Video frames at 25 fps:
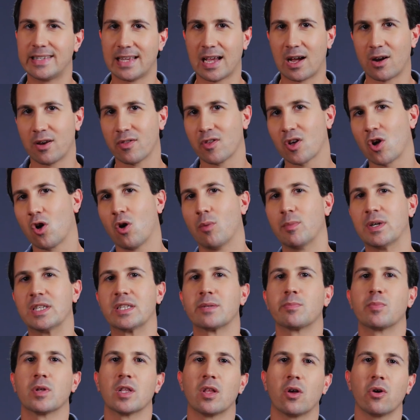down in the comments
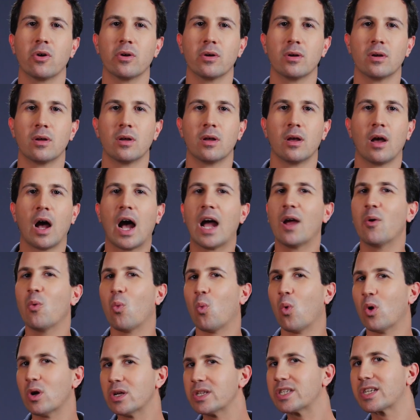below. I
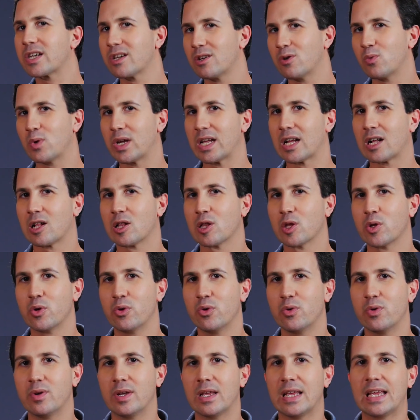was going to
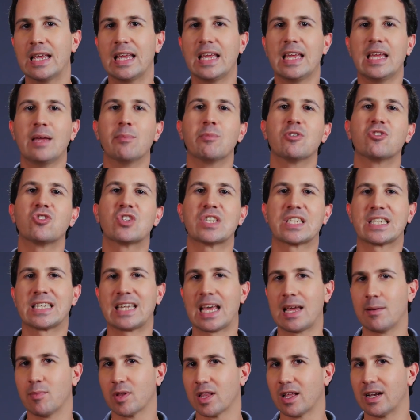include image
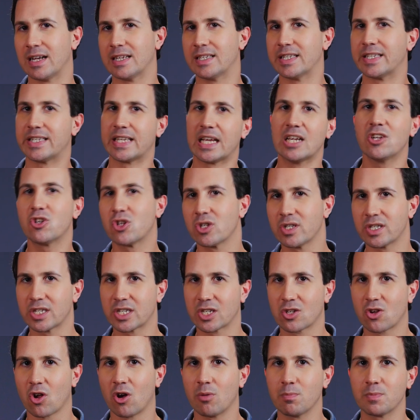stabilization
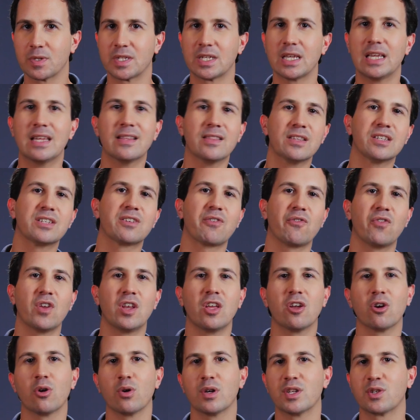stops in this
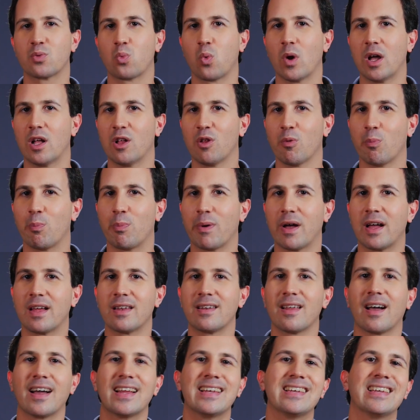video as well,
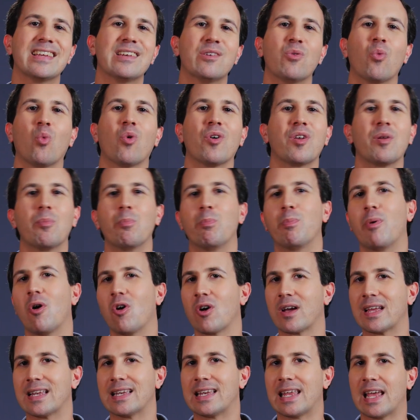but I didn't want to
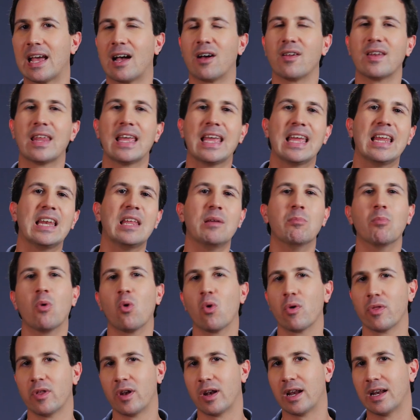bog it down any
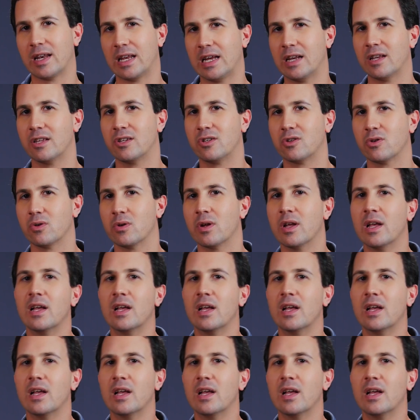more than I needed to.